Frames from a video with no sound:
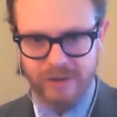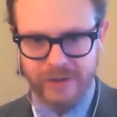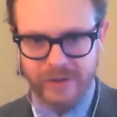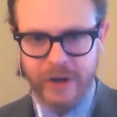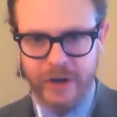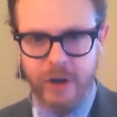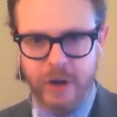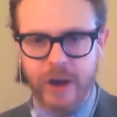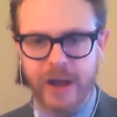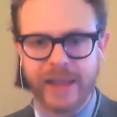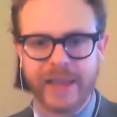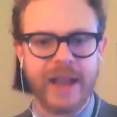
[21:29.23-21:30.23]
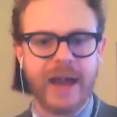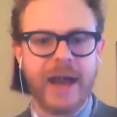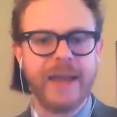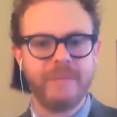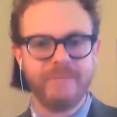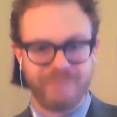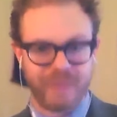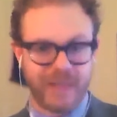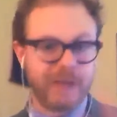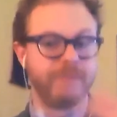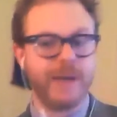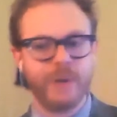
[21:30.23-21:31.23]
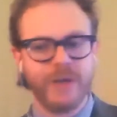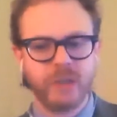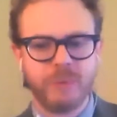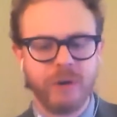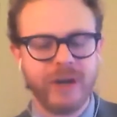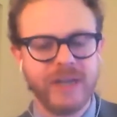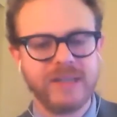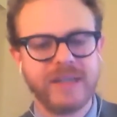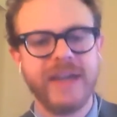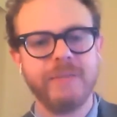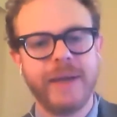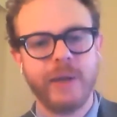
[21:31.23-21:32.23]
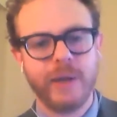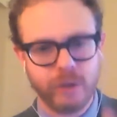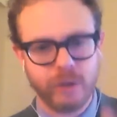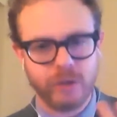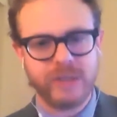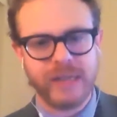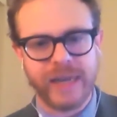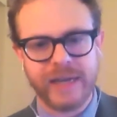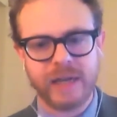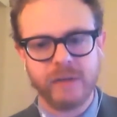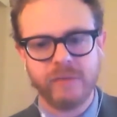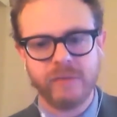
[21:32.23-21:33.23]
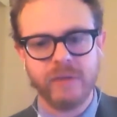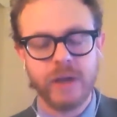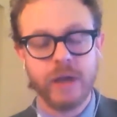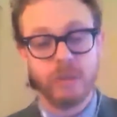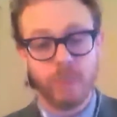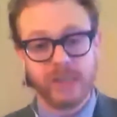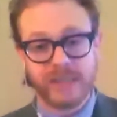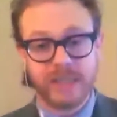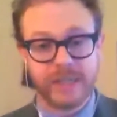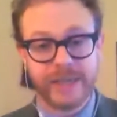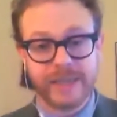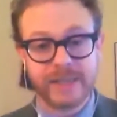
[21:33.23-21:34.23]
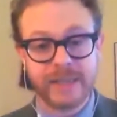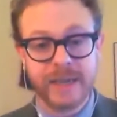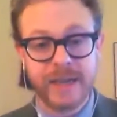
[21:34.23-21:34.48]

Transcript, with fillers: You know, like I have my own experience, I have my own understanding of the Buddhist teachings.